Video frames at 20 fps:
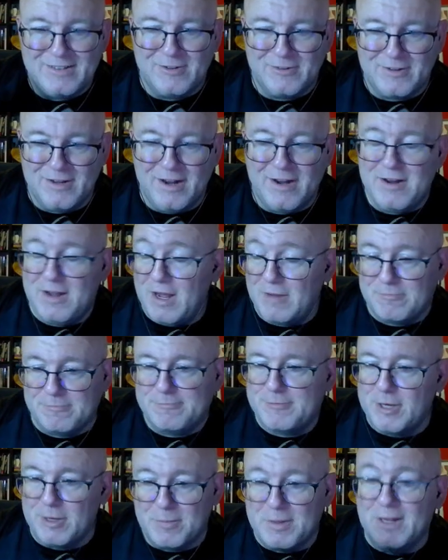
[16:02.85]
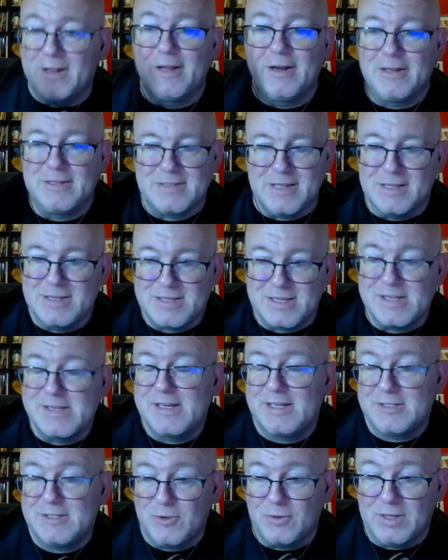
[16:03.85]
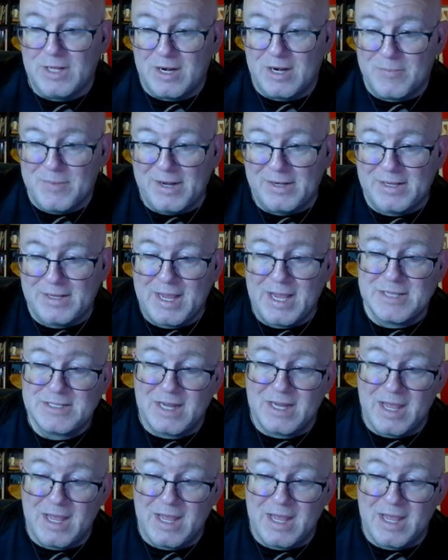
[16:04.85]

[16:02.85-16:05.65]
Okay. I'm going to be listening to a lot of podcasts.